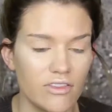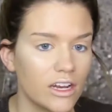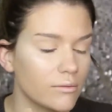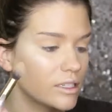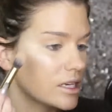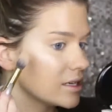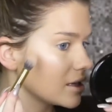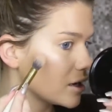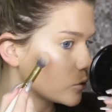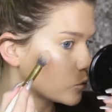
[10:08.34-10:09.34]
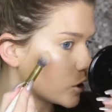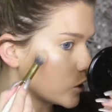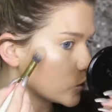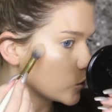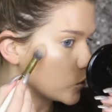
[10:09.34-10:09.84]
And then I'm going to take that
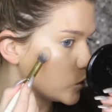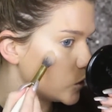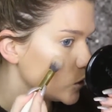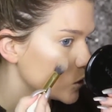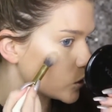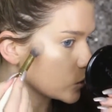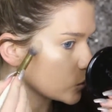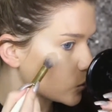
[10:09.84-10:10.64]
right underneath